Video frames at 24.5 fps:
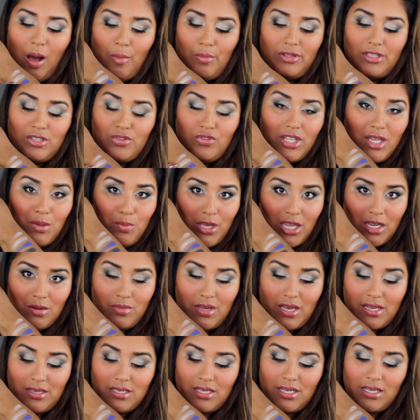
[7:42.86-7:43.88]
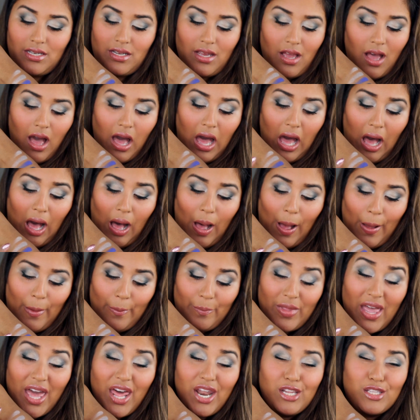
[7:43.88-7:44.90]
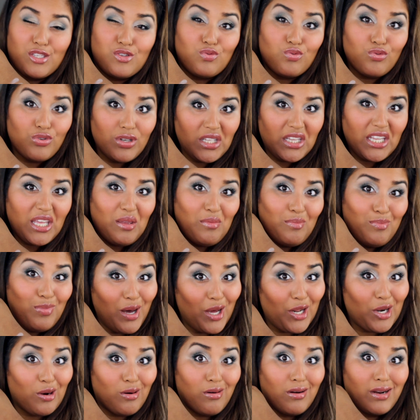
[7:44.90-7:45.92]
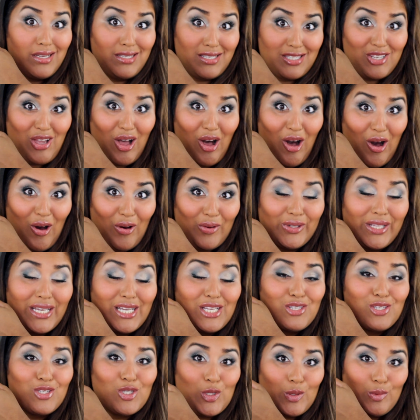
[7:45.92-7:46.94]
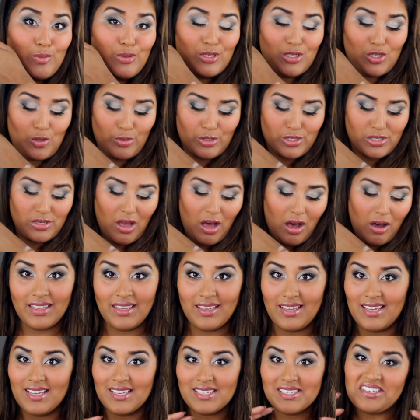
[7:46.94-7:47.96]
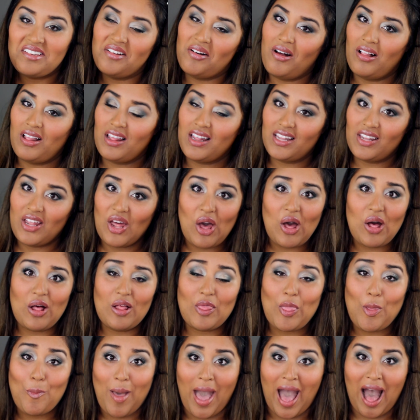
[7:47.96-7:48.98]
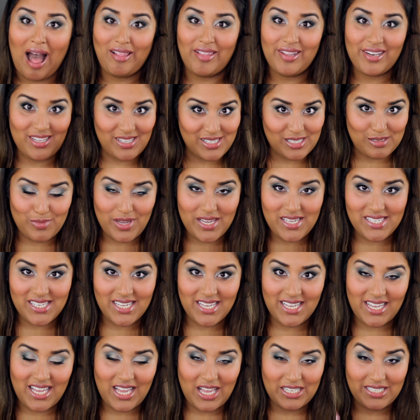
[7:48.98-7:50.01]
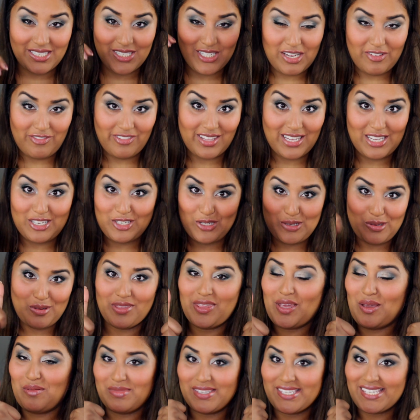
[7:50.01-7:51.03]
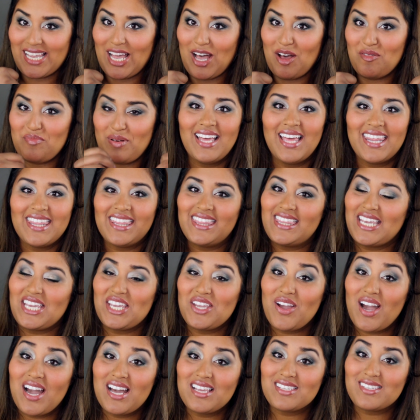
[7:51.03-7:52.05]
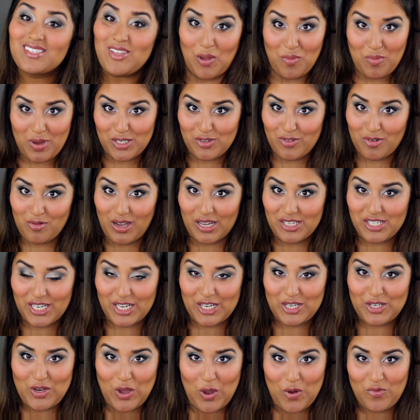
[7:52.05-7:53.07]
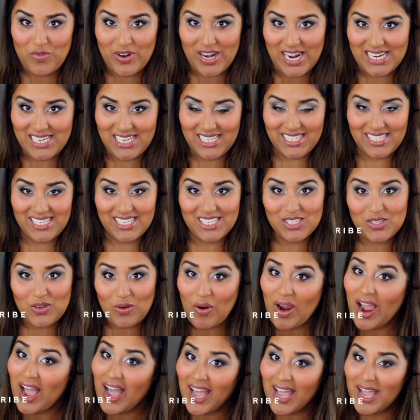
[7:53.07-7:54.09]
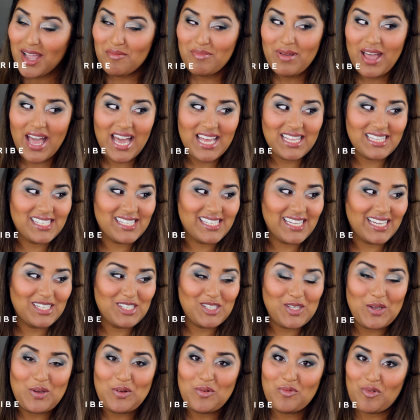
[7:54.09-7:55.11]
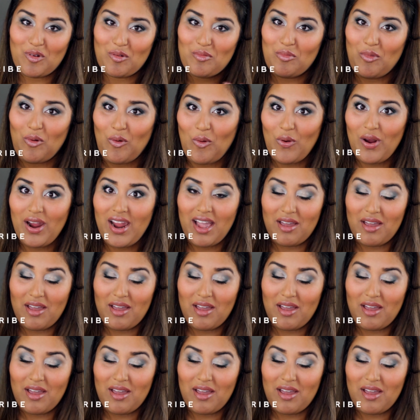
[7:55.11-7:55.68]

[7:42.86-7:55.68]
It's really pigmented. And it's really buttery soft, like super, super soft. So all the palette is amazing. Definitely two thumbs up. Thank you guys so much for watching. Don't forget to subscribe and stay tuned for more.